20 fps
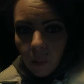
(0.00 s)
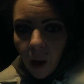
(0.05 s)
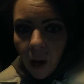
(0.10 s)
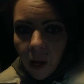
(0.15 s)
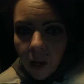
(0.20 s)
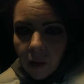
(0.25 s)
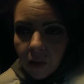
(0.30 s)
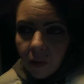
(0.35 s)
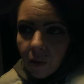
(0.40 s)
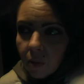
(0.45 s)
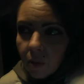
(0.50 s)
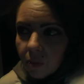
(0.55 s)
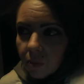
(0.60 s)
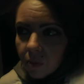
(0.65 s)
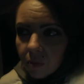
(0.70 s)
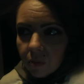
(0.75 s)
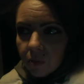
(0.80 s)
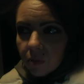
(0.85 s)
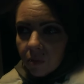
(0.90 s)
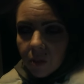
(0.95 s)
we buy it.
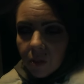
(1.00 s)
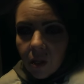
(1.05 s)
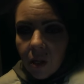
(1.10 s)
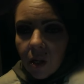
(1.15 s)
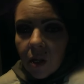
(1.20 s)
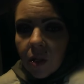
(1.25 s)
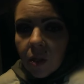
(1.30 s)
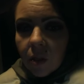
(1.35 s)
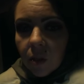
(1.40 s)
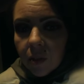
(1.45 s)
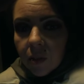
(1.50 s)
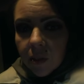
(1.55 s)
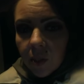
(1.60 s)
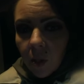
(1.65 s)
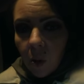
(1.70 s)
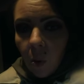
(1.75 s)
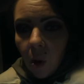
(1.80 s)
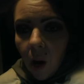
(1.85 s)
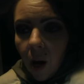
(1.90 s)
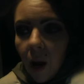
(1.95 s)

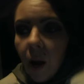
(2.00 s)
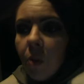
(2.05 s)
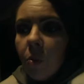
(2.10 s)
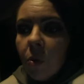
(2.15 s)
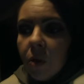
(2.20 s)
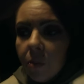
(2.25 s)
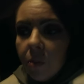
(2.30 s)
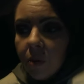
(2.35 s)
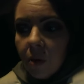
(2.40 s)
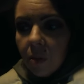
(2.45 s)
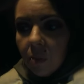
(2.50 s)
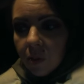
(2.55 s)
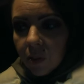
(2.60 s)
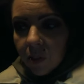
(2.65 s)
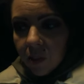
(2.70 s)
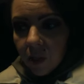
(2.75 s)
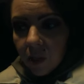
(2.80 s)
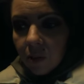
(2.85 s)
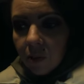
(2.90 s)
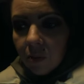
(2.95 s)
So I want to be able to
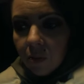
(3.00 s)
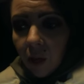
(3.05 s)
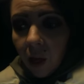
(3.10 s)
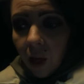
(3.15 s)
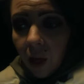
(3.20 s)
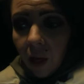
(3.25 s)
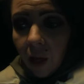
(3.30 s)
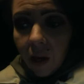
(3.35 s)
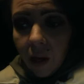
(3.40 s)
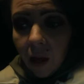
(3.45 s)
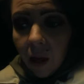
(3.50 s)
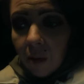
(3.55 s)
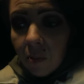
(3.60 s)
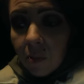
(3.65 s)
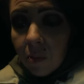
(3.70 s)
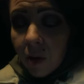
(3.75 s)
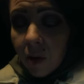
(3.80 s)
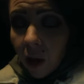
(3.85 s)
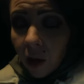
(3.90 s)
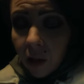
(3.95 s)
tell you that. And
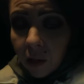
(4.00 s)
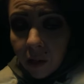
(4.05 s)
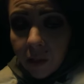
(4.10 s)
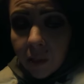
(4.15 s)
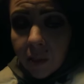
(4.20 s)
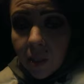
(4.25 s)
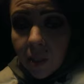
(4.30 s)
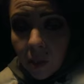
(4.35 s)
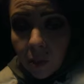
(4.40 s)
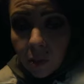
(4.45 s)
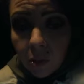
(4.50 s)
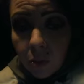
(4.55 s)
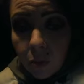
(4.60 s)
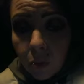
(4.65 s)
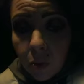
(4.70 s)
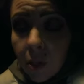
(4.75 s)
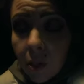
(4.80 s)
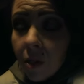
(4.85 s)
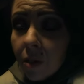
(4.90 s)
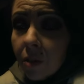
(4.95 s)
I'm not going to tell
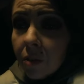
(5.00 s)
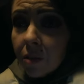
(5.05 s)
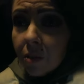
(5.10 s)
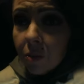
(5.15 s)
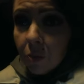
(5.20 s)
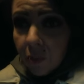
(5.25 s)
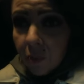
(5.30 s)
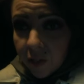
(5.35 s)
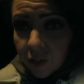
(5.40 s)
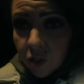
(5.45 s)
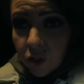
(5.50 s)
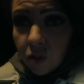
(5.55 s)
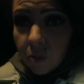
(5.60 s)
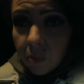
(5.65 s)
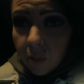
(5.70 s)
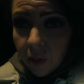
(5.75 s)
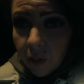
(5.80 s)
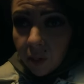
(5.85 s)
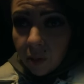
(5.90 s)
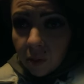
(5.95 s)
you to waste
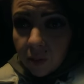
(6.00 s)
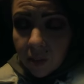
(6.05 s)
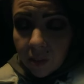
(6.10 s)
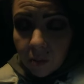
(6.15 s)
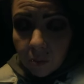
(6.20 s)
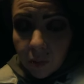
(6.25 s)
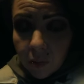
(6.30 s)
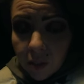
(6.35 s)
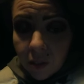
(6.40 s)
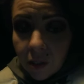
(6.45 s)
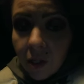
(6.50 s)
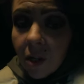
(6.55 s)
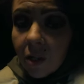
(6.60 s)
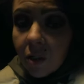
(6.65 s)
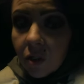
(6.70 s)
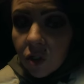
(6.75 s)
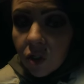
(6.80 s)
your money on something